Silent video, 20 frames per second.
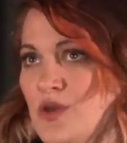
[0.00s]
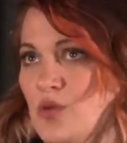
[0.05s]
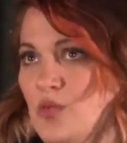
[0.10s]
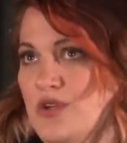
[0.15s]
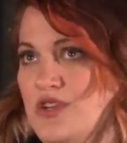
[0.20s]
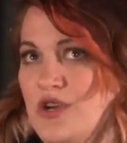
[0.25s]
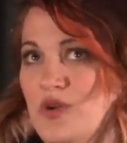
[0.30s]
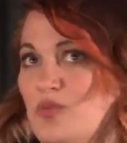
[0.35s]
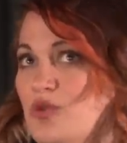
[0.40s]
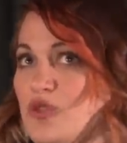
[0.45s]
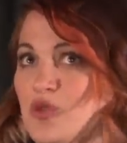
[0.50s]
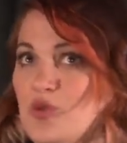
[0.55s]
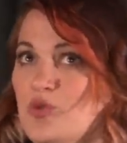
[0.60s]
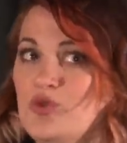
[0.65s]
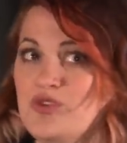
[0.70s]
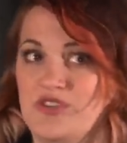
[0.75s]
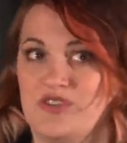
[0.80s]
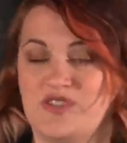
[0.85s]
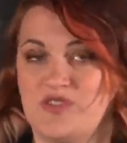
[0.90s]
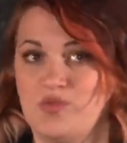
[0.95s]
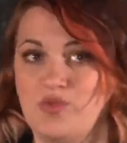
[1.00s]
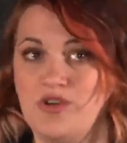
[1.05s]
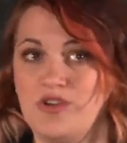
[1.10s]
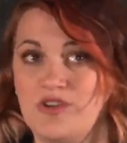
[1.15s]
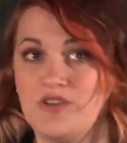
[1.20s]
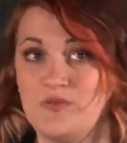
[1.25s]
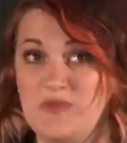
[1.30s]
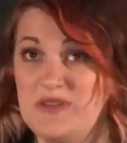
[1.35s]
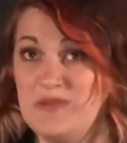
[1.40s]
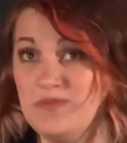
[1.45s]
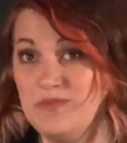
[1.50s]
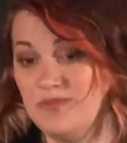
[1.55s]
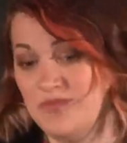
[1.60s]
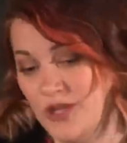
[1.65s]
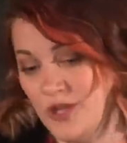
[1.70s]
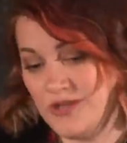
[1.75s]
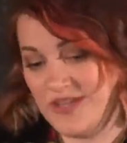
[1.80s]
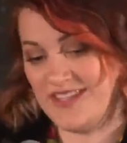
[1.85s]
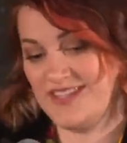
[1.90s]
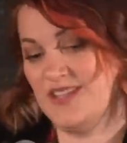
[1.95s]
we don't want the audience,
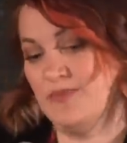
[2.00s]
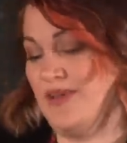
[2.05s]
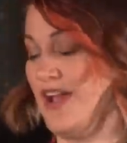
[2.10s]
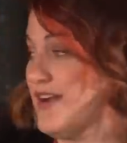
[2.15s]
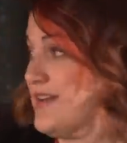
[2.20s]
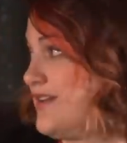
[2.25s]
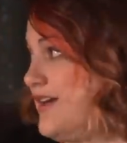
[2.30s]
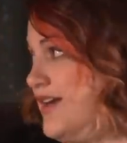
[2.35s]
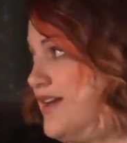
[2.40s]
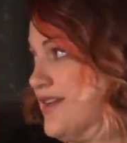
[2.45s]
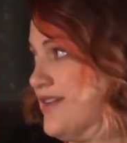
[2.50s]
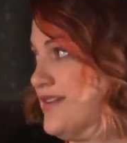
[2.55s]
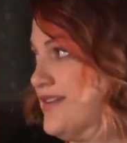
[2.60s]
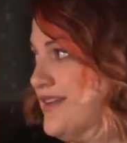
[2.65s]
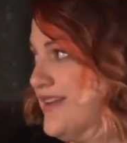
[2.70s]
Loki's the bad guy